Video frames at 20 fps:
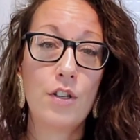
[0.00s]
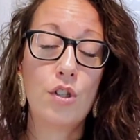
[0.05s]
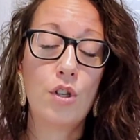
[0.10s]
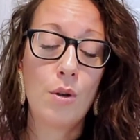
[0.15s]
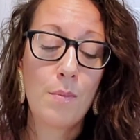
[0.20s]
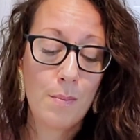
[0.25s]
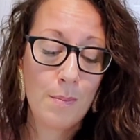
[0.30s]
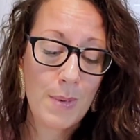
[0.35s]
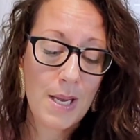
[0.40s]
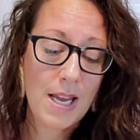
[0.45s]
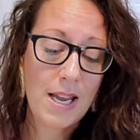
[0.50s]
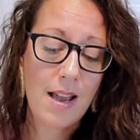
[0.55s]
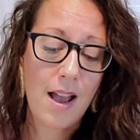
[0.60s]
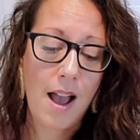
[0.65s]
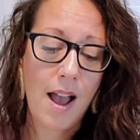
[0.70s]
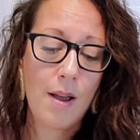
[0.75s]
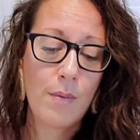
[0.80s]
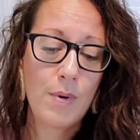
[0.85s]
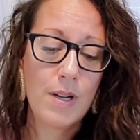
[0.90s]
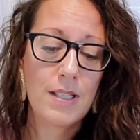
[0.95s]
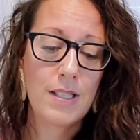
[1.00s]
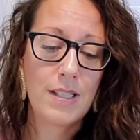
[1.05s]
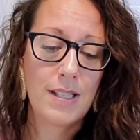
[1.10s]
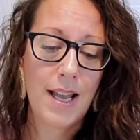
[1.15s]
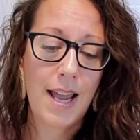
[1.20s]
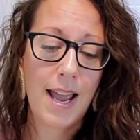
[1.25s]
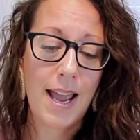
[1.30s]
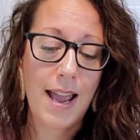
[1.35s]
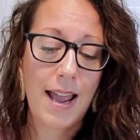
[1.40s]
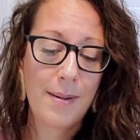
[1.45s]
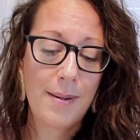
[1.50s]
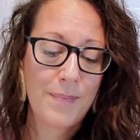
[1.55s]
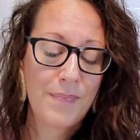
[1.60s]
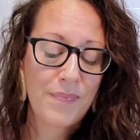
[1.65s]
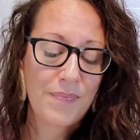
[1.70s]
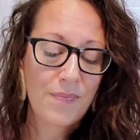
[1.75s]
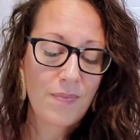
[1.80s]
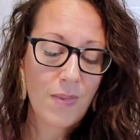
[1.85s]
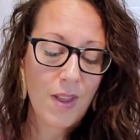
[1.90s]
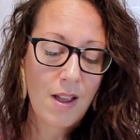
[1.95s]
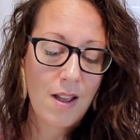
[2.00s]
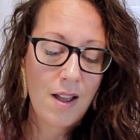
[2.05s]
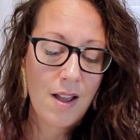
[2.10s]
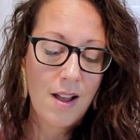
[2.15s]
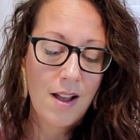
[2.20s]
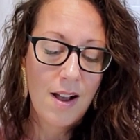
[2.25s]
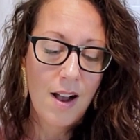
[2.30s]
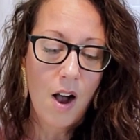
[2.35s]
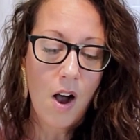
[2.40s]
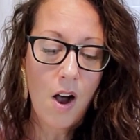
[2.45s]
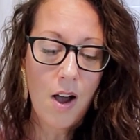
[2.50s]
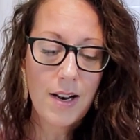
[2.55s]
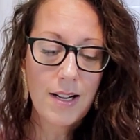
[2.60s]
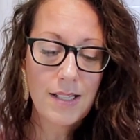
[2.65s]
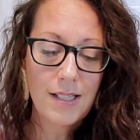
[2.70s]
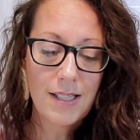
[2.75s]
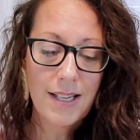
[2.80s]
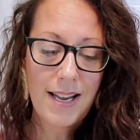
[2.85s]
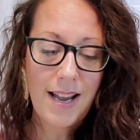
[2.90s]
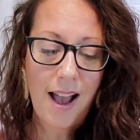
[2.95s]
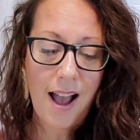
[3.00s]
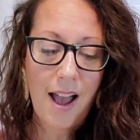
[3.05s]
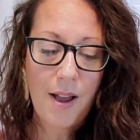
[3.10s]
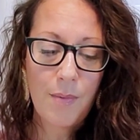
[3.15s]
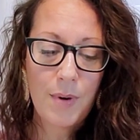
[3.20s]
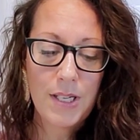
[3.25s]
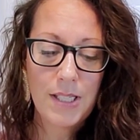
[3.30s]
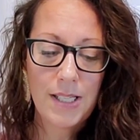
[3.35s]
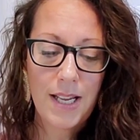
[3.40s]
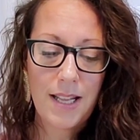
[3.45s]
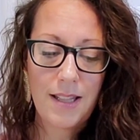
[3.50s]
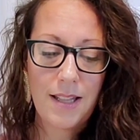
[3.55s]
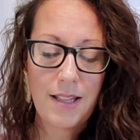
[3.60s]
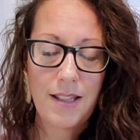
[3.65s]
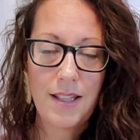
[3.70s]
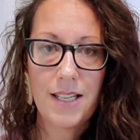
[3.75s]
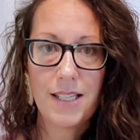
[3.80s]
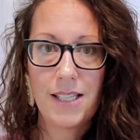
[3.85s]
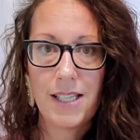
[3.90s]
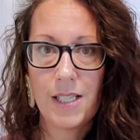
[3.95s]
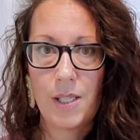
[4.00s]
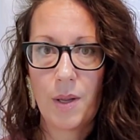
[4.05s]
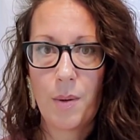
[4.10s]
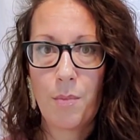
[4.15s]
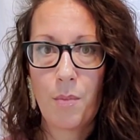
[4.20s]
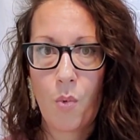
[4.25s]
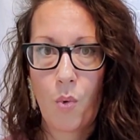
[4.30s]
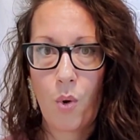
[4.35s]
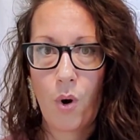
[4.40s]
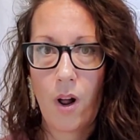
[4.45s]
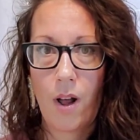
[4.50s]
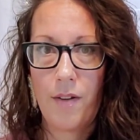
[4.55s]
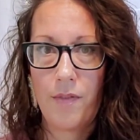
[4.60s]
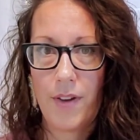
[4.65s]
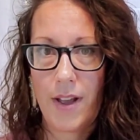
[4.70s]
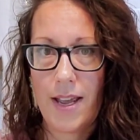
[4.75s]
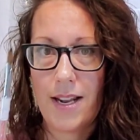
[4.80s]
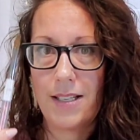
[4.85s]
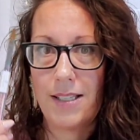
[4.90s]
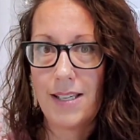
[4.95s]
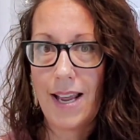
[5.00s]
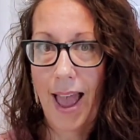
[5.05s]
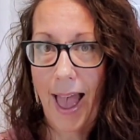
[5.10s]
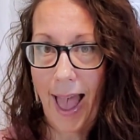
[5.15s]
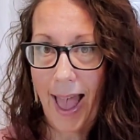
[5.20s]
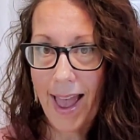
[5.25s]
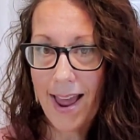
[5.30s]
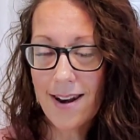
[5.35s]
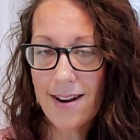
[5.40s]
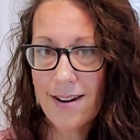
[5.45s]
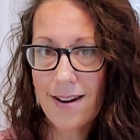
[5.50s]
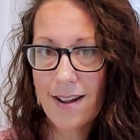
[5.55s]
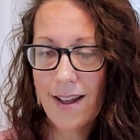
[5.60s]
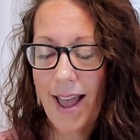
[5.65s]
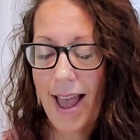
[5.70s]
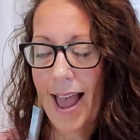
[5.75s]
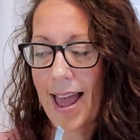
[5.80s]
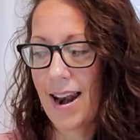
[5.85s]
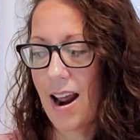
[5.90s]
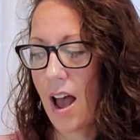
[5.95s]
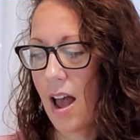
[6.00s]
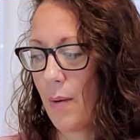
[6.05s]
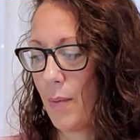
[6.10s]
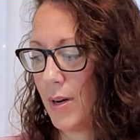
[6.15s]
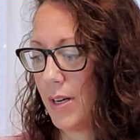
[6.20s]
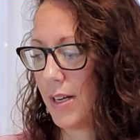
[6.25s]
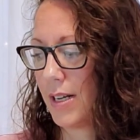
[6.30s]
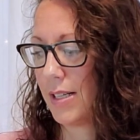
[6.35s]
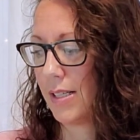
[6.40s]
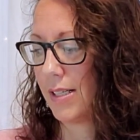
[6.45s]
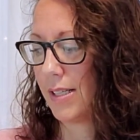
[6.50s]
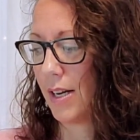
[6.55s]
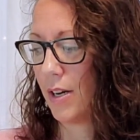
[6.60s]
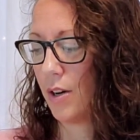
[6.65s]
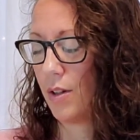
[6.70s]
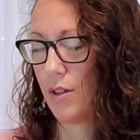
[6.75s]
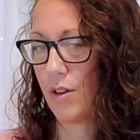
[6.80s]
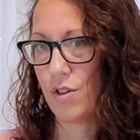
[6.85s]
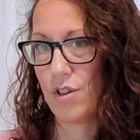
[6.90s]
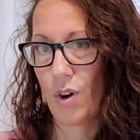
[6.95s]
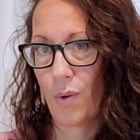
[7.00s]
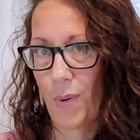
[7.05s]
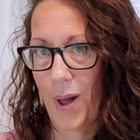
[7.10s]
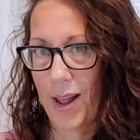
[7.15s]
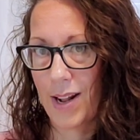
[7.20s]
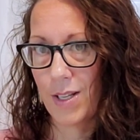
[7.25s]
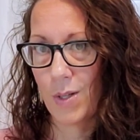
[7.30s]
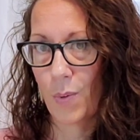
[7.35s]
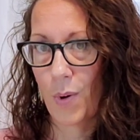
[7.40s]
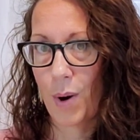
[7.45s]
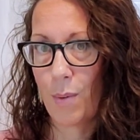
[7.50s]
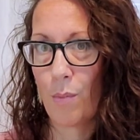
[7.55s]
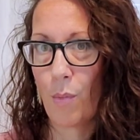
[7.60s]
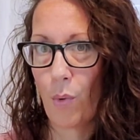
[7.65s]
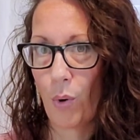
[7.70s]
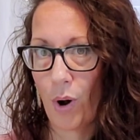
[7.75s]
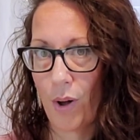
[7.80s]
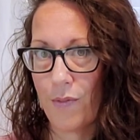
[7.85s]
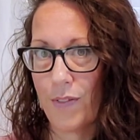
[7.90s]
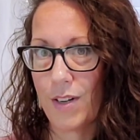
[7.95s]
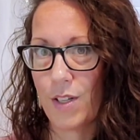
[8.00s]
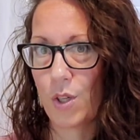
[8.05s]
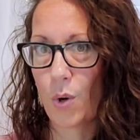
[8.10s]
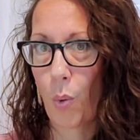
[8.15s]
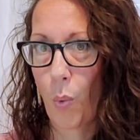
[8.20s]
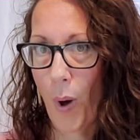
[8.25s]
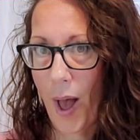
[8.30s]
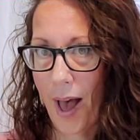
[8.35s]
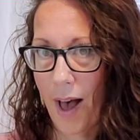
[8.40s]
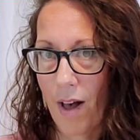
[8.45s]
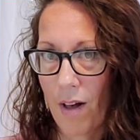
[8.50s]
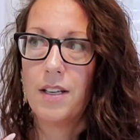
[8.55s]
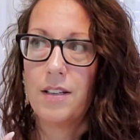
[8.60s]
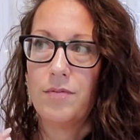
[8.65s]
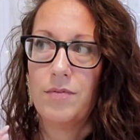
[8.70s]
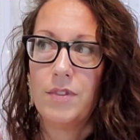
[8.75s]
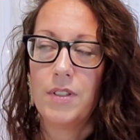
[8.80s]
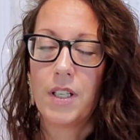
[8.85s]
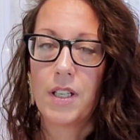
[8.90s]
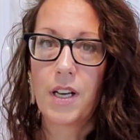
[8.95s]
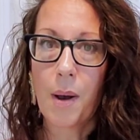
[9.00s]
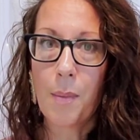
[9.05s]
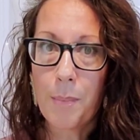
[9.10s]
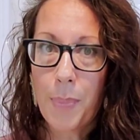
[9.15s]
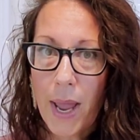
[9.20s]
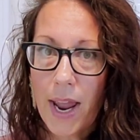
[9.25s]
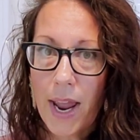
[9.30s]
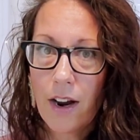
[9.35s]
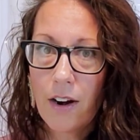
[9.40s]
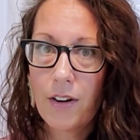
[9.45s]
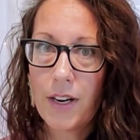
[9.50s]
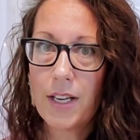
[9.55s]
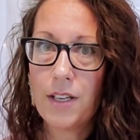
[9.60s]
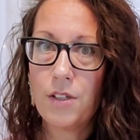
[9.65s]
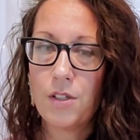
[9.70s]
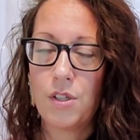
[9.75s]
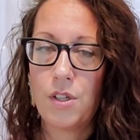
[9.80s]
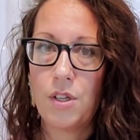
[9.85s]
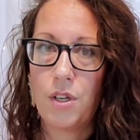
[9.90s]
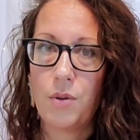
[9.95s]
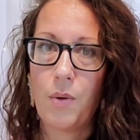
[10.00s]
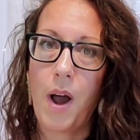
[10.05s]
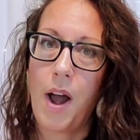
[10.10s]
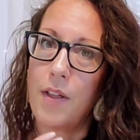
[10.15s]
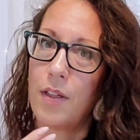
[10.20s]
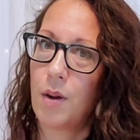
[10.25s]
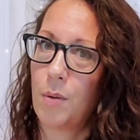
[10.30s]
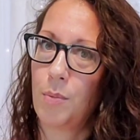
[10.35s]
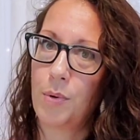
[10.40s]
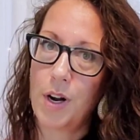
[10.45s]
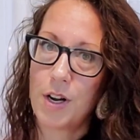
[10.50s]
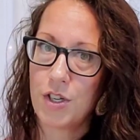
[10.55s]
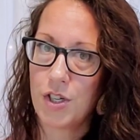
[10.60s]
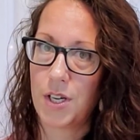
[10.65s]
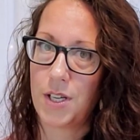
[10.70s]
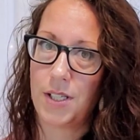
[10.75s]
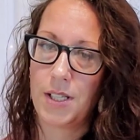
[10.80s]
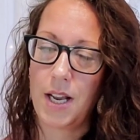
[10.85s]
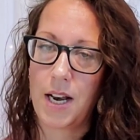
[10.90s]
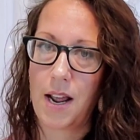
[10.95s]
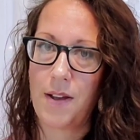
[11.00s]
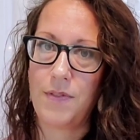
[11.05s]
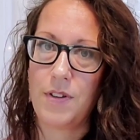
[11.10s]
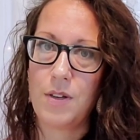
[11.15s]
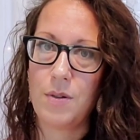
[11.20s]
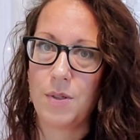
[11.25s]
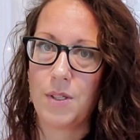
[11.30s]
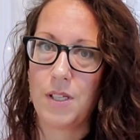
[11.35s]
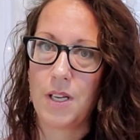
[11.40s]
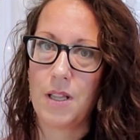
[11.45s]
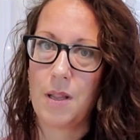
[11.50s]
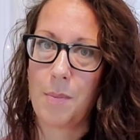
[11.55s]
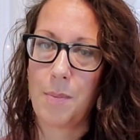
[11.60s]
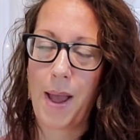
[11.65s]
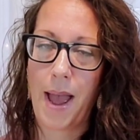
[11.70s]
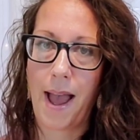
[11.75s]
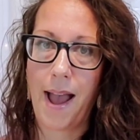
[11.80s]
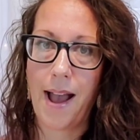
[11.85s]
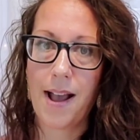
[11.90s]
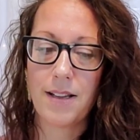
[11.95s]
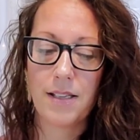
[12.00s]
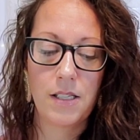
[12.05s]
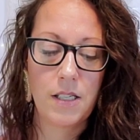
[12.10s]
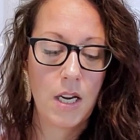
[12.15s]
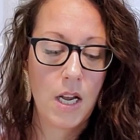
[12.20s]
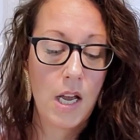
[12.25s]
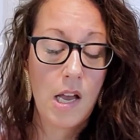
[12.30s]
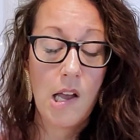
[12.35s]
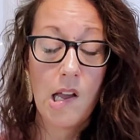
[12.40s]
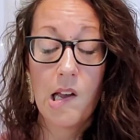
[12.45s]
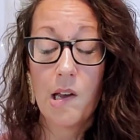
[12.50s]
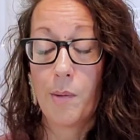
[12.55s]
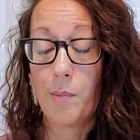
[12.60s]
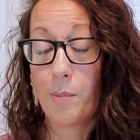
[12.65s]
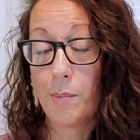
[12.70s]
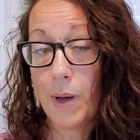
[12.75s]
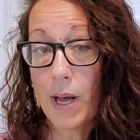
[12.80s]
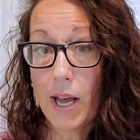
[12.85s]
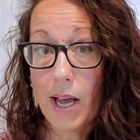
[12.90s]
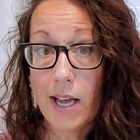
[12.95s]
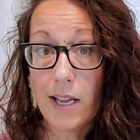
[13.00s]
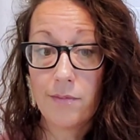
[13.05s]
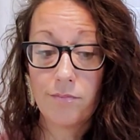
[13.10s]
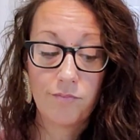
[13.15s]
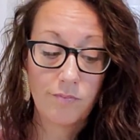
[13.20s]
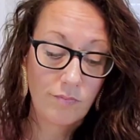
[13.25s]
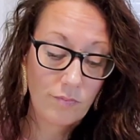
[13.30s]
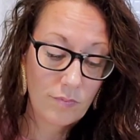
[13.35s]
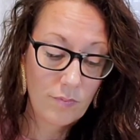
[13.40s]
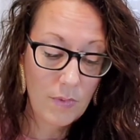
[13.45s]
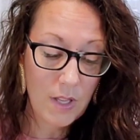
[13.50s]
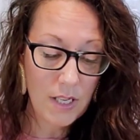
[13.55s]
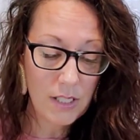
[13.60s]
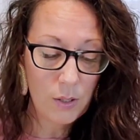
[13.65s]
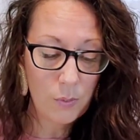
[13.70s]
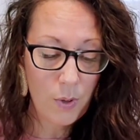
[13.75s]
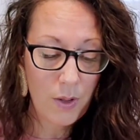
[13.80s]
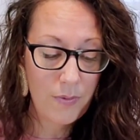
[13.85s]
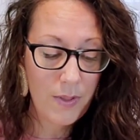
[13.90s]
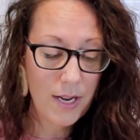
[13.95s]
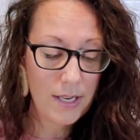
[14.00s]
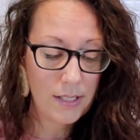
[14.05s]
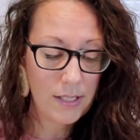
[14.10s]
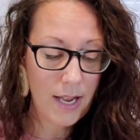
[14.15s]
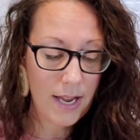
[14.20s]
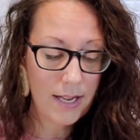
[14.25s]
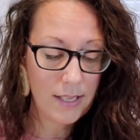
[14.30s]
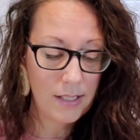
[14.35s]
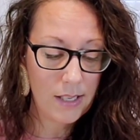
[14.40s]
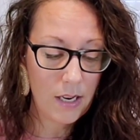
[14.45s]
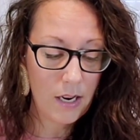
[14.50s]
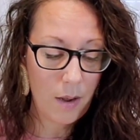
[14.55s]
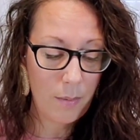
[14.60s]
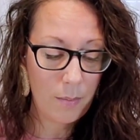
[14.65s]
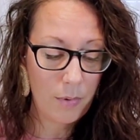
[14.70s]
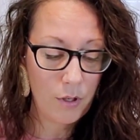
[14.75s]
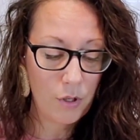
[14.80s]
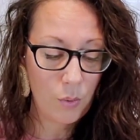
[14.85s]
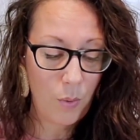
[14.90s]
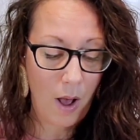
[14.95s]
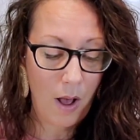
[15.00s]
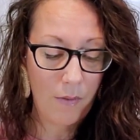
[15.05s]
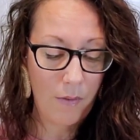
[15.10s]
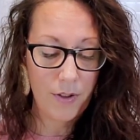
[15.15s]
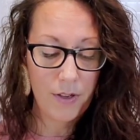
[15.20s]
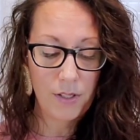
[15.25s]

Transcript: To me, I would say, honestly, I would say that this is more of a 10, and I would consider the Joann's one more of a 12, comparing to other brushes that I've used in the past. But this one they say is a number 12.